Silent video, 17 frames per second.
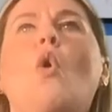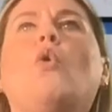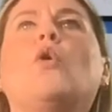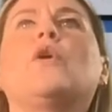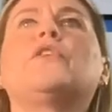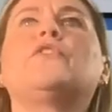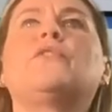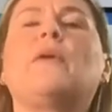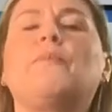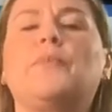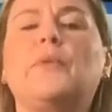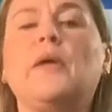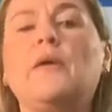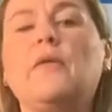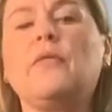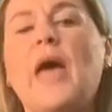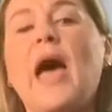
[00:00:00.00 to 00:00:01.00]
or
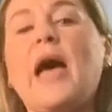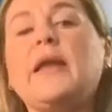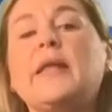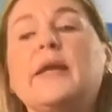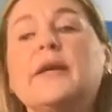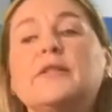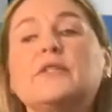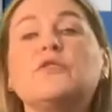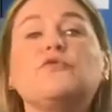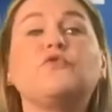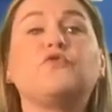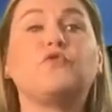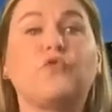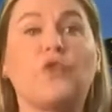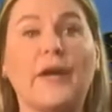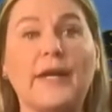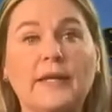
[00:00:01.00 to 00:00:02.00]
something that is
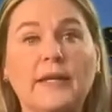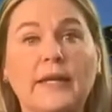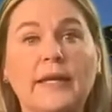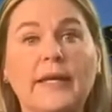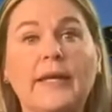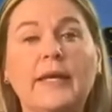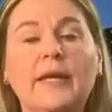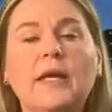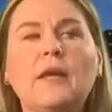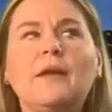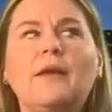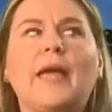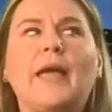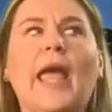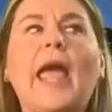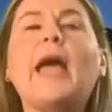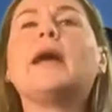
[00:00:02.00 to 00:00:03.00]
friendly.
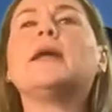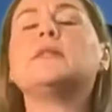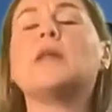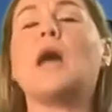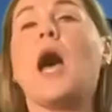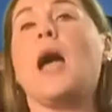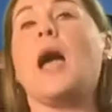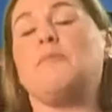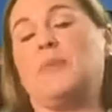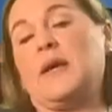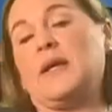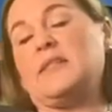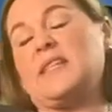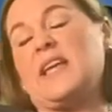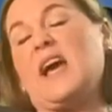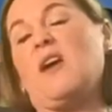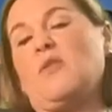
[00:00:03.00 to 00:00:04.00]
And
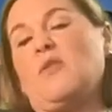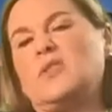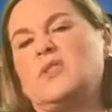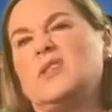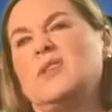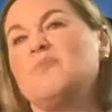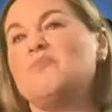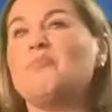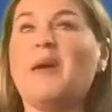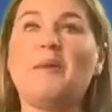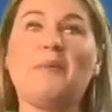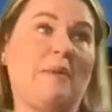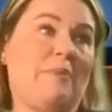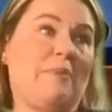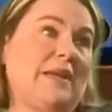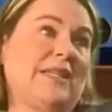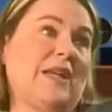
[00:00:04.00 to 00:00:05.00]
maybe
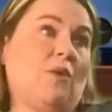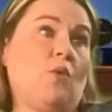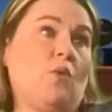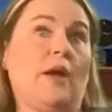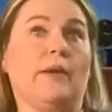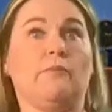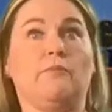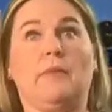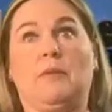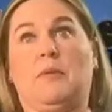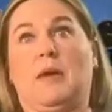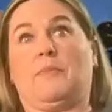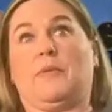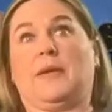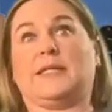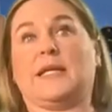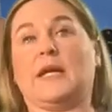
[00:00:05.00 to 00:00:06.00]
I picked out one, maybe I
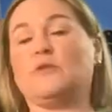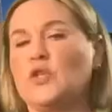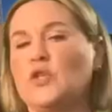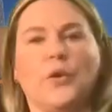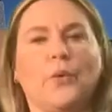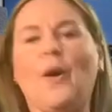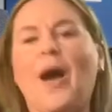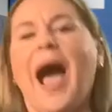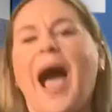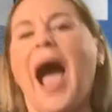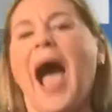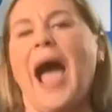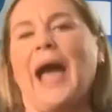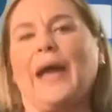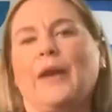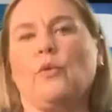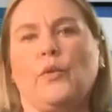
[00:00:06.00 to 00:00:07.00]
picked out two.
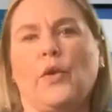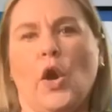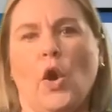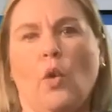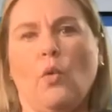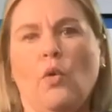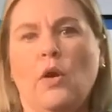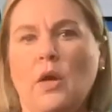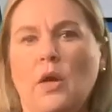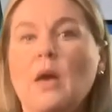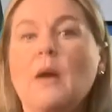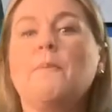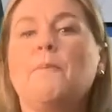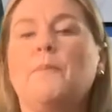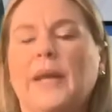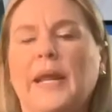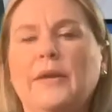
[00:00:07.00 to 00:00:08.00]
I don't know.
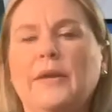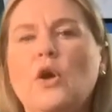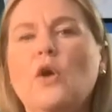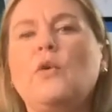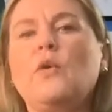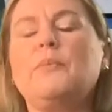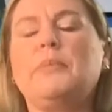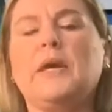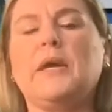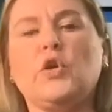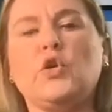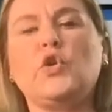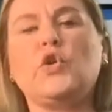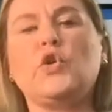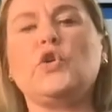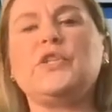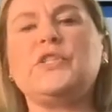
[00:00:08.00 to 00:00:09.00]
But I know it'd be a
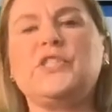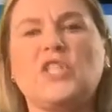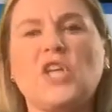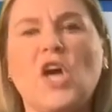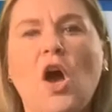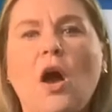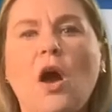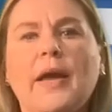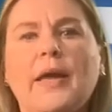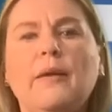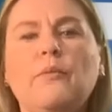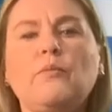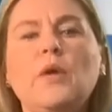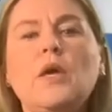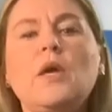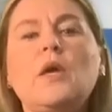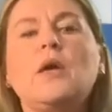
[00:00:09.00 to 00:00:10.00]
good time